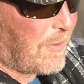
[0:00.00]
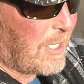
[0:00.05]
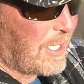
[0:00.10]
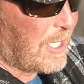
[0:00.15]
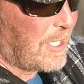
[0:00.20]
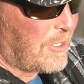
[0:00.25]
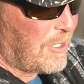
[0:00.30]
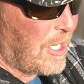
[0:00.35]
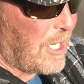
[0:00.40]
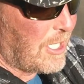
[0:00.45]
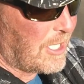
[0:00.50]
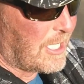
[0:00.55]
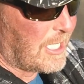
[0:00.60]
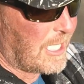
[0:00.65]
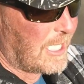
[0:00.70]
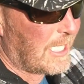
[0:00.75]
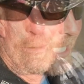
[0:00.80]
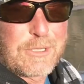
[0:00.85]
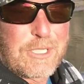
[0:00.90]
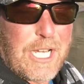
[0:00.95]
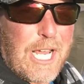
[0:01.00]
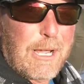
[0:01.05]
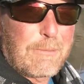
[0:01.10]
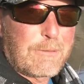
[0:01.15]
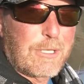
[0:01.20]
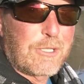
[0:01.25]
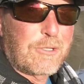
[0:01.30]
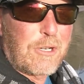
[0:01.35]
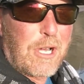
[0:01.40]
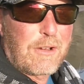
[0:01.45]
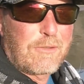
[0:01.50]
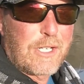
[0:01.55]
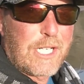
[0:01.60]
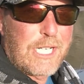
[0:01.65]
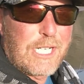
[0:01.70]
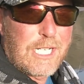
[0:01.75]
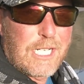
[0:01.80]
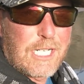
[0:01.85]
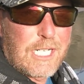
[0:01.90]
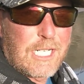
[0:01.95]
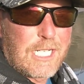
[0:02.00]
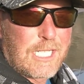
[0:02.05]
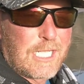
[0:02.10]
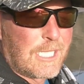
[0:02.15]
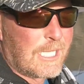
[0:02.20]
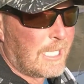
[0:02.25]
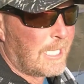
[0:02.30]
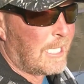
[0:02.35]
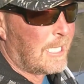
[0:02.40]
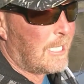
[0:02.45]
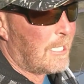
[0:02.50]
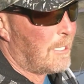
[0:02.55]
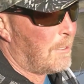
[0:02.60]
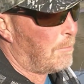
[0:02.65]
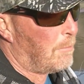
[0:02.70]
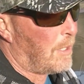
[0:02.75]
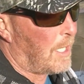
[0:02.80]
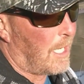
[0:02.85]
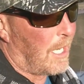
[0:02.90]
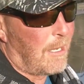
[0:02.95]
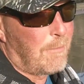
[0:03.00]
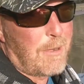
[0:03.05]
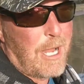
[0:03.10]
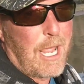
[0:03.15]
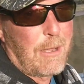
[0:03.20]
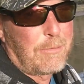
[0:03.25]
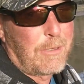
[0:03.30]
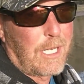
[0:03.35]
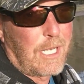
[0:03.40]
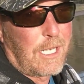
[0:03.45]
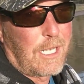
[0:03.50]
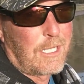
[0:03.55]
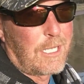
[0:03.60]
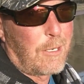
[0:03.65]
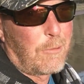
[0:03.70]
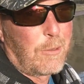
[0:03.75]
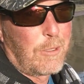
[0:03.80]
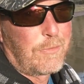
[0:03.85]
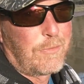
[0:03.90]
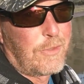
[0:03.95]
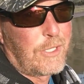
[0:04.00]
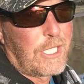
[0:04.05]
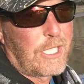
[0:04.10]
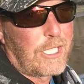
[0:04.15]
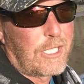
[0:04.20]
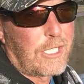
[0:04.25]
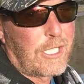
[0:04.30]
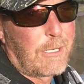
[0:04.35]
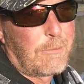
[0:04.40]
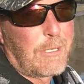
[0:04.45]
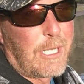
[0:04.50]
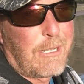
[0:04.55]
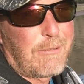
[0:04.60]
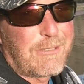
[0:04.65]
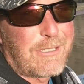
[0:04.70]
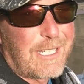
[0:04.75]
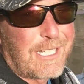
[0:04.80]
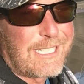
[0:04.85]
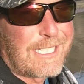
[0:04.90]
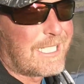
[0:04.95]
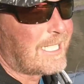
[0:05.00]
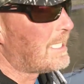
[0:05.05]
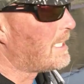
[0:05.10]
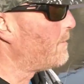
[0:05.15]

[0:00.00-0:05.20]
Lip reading: front of the junk. So yeah, I'm going to try over here. But I'm happy I got that one fish. I mean, that was like